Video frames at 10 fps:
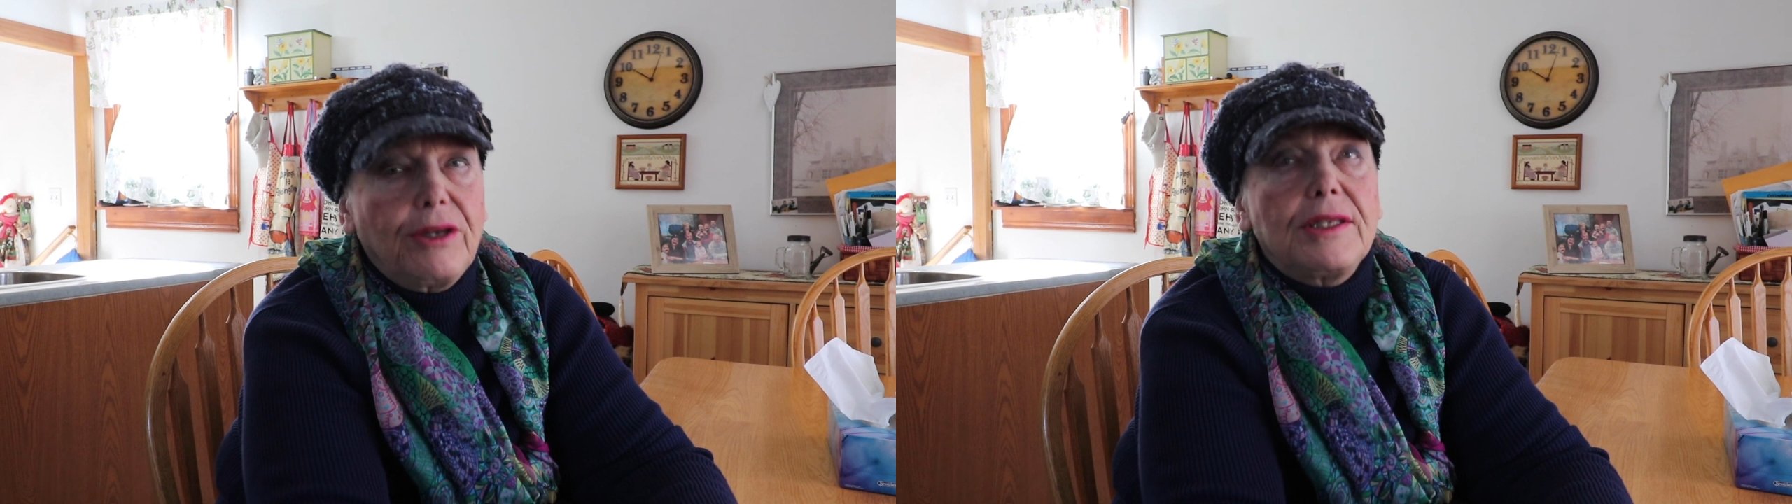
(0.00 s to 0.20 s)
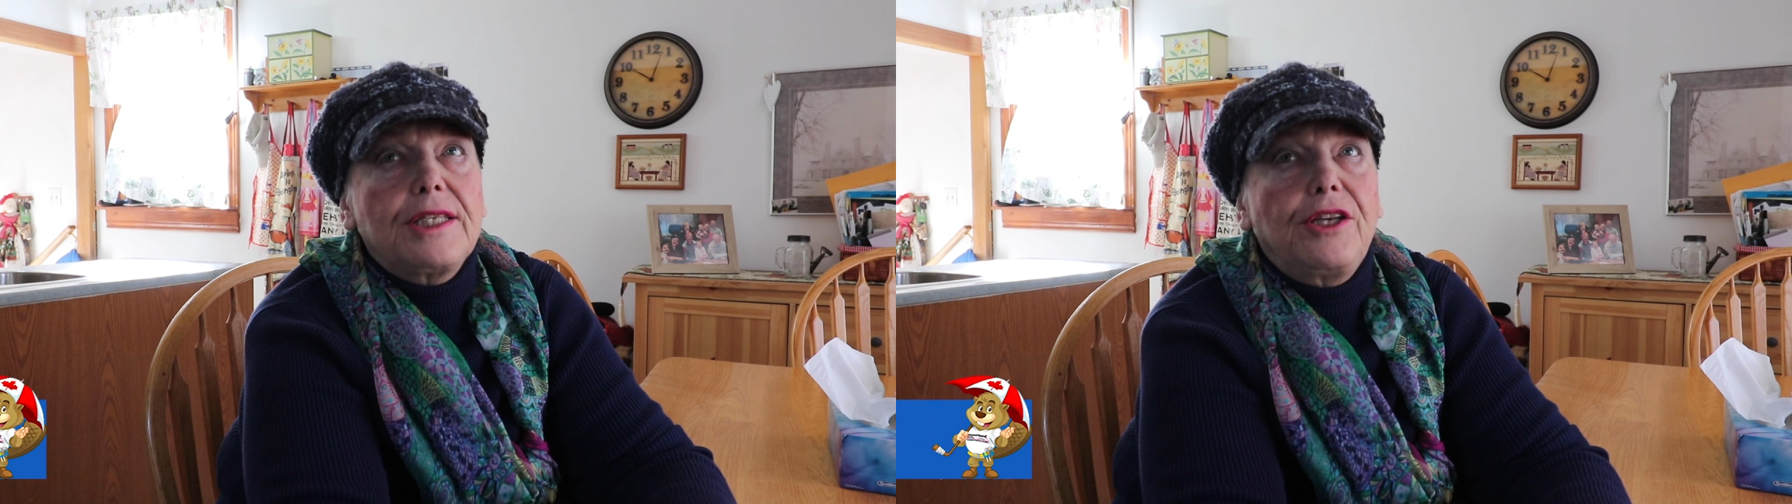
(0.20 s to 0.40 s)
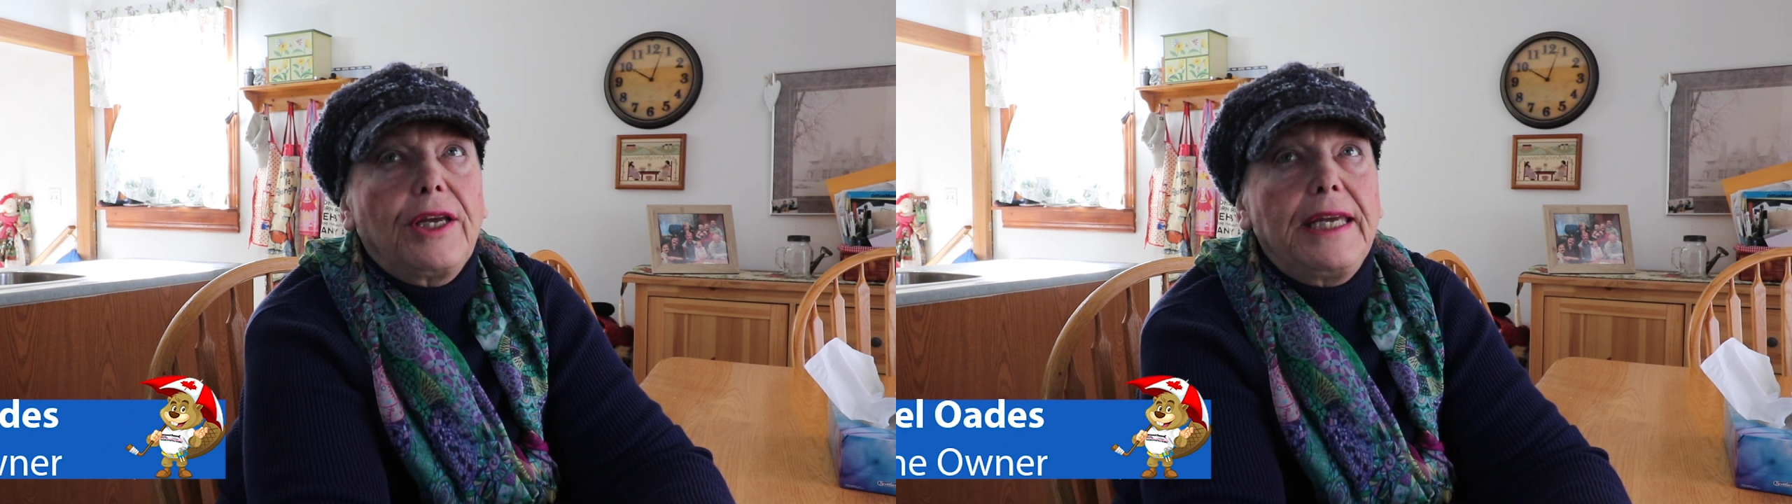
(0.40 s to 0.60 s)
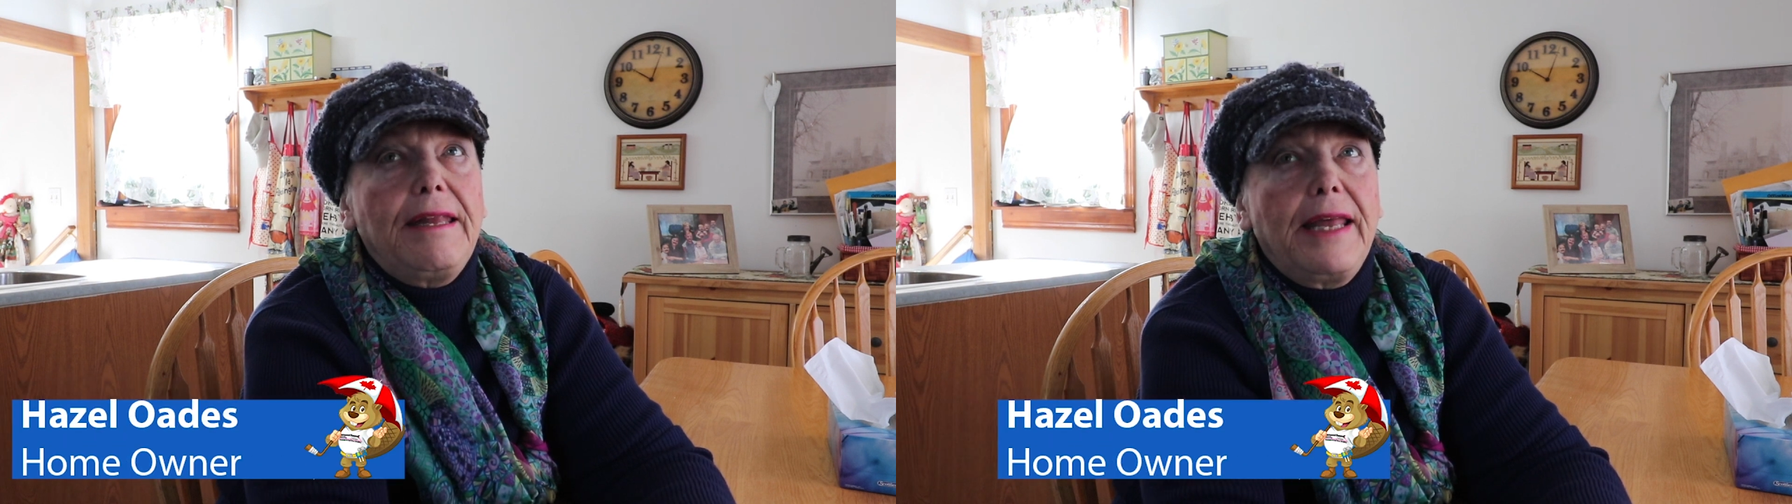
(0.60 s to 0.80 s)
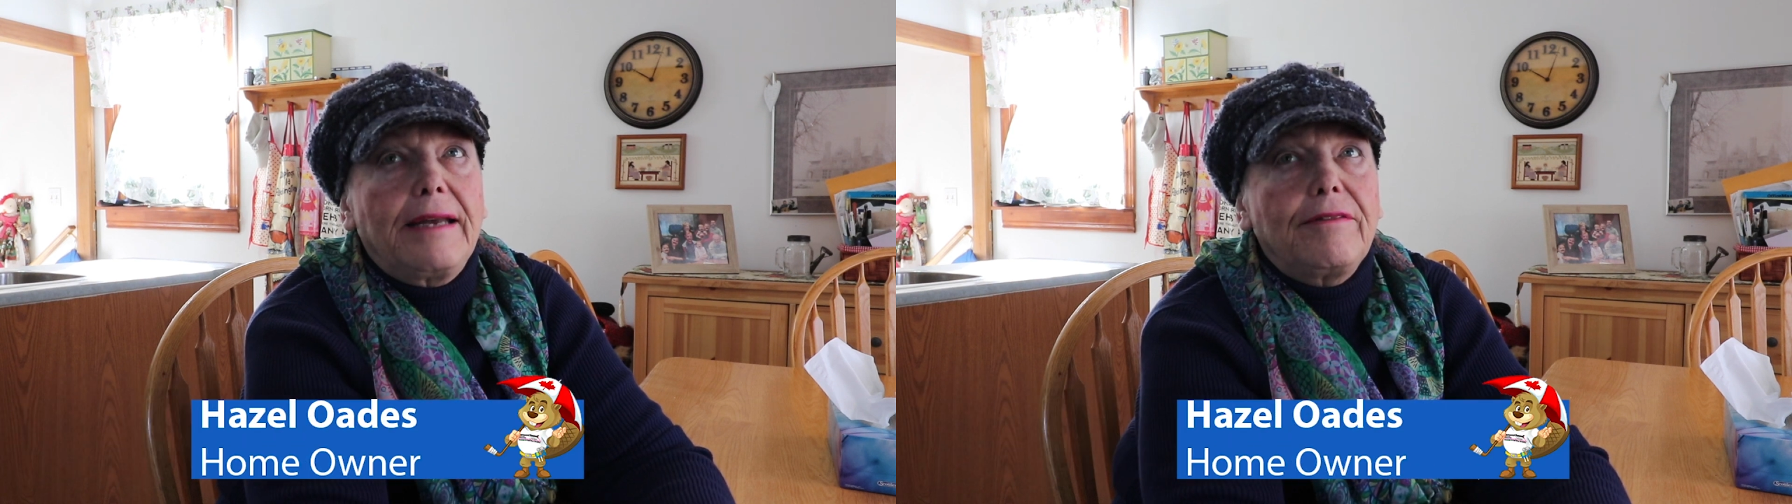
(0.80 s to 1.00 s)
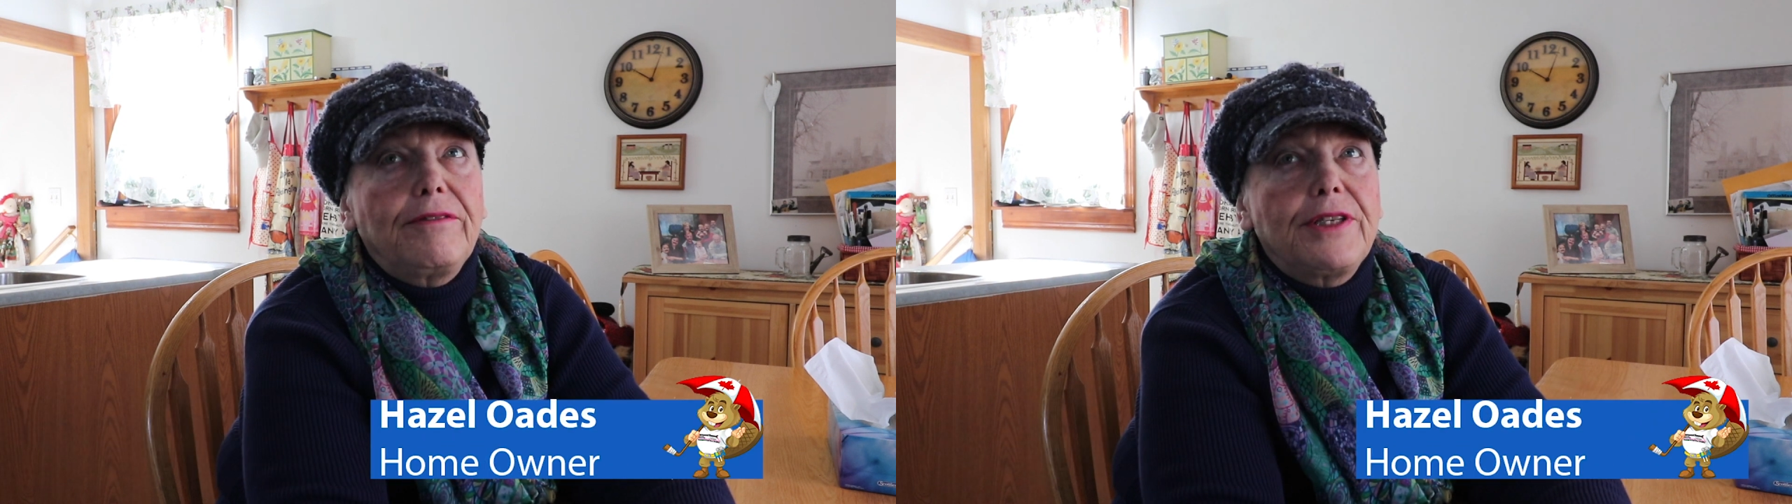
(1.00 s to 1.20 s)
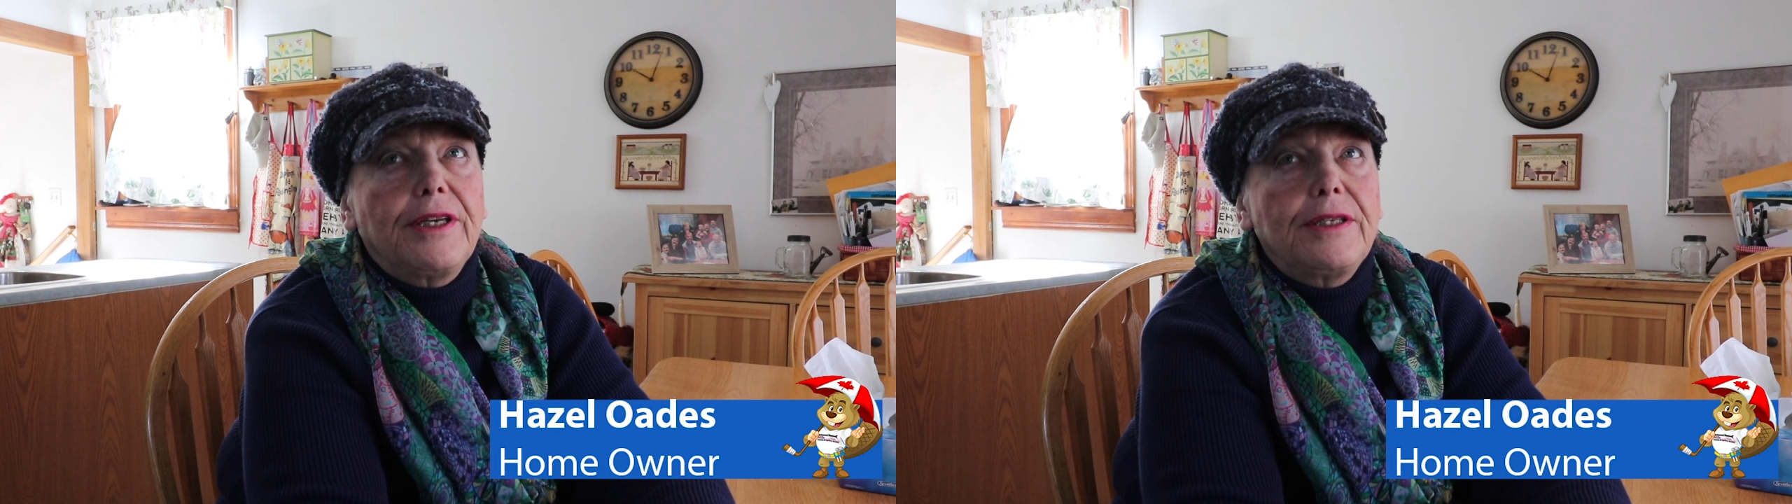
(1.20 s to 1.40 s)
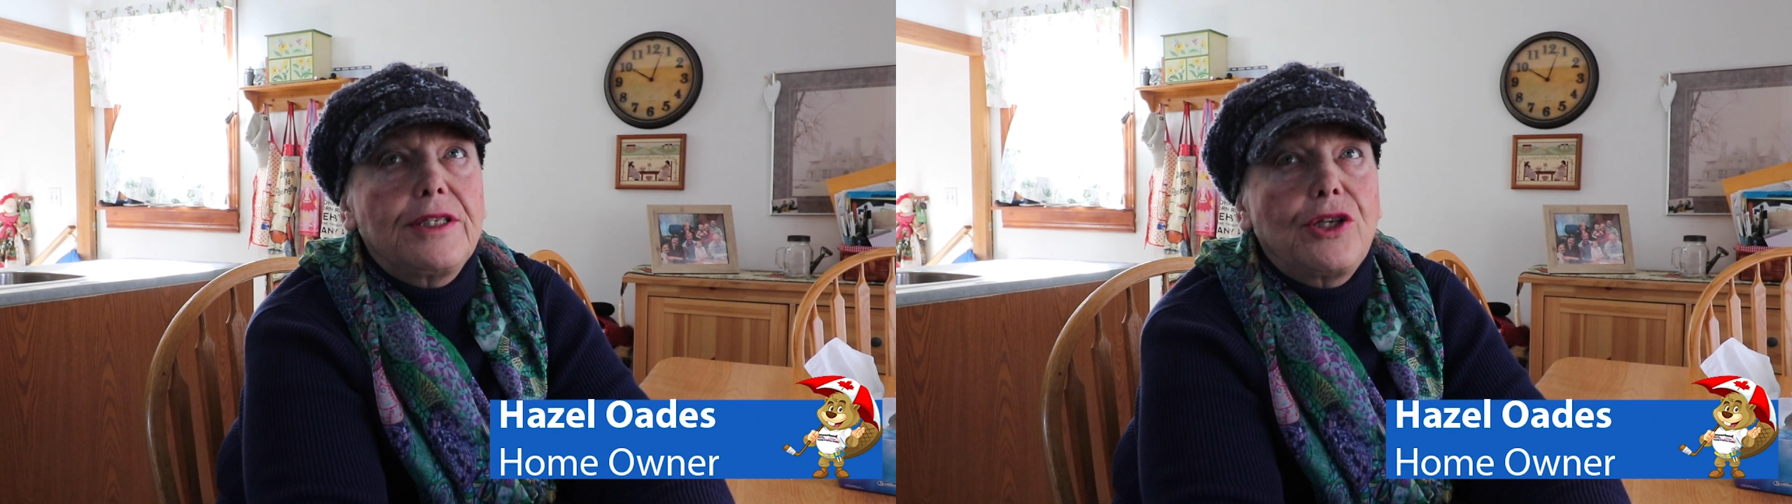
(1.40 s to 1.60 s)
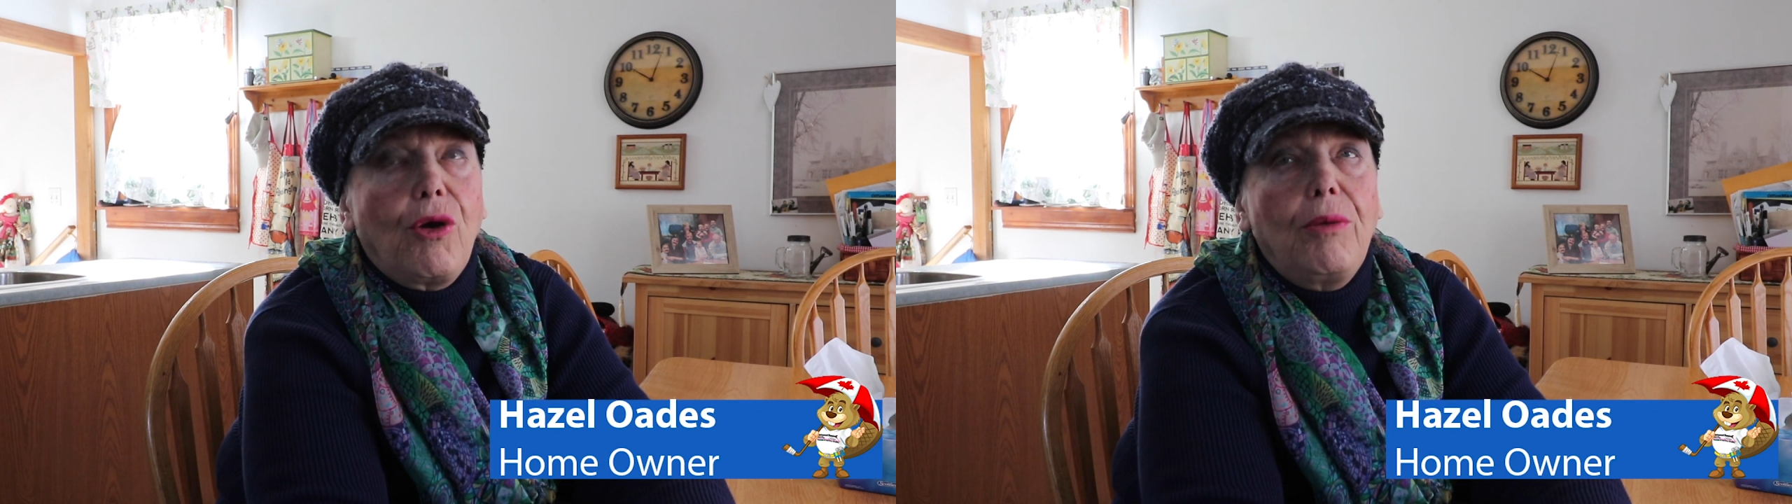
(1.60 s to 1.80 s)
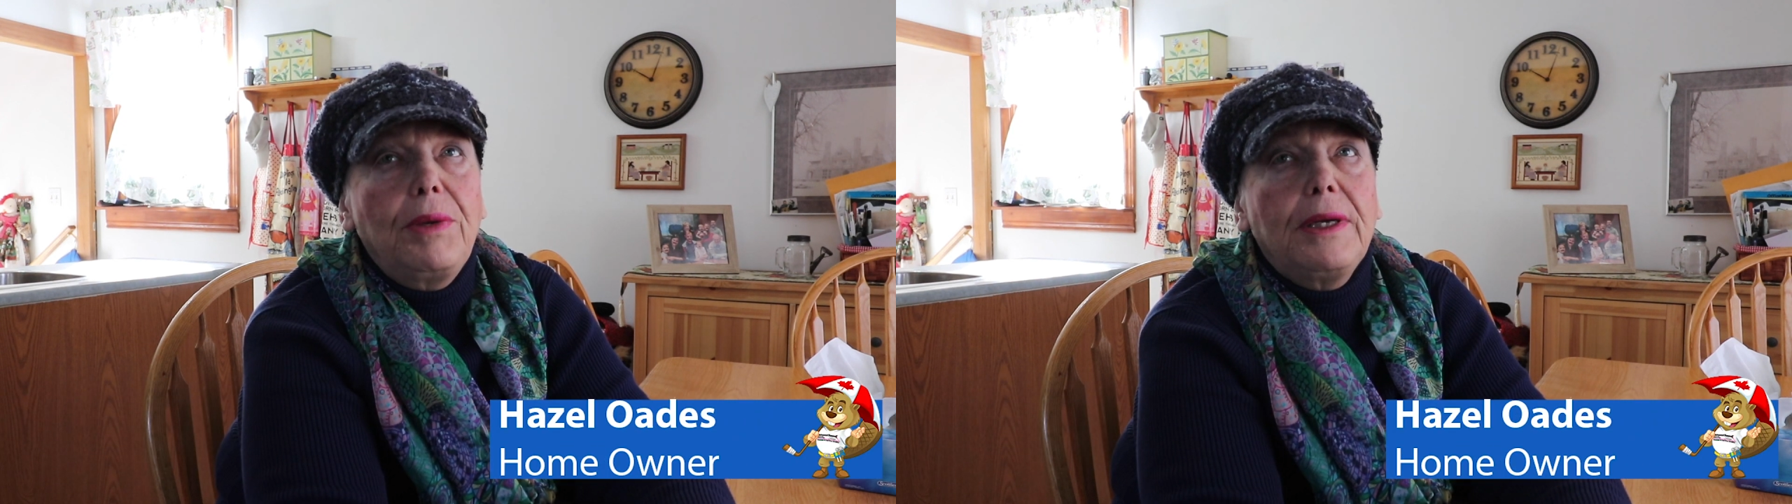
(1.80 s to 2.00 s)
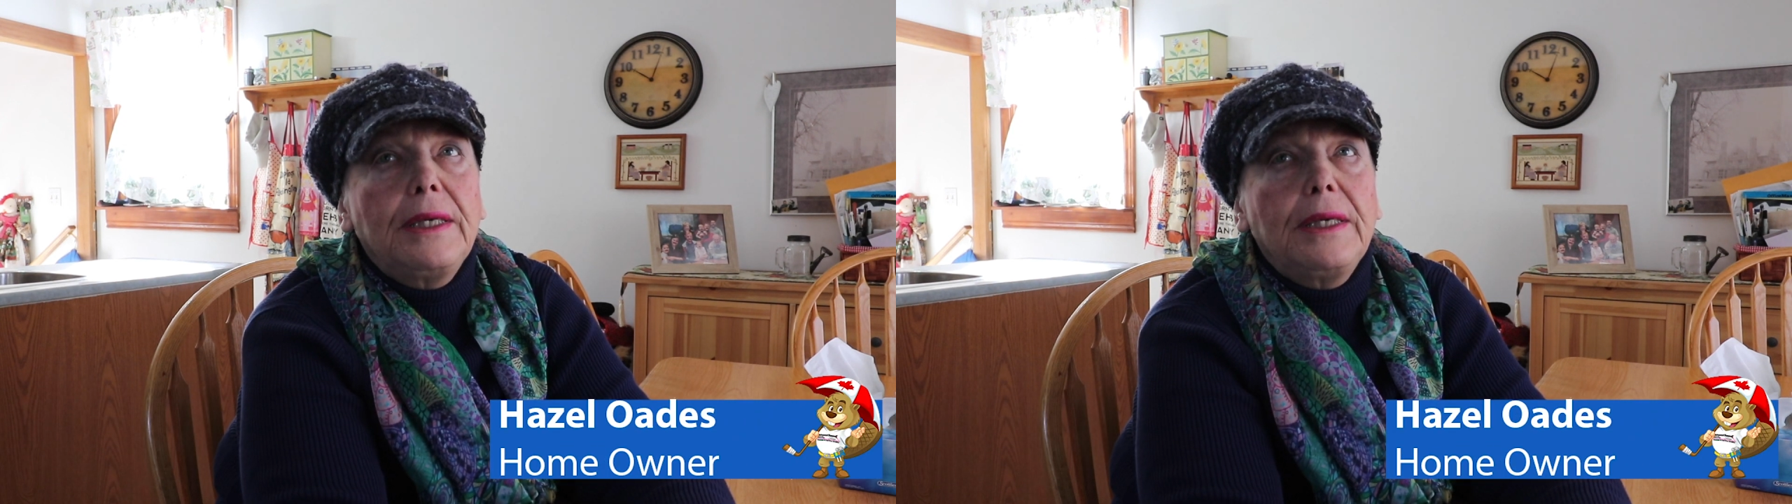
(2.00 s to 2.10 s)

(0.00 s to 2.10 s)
that got stuck in that storm,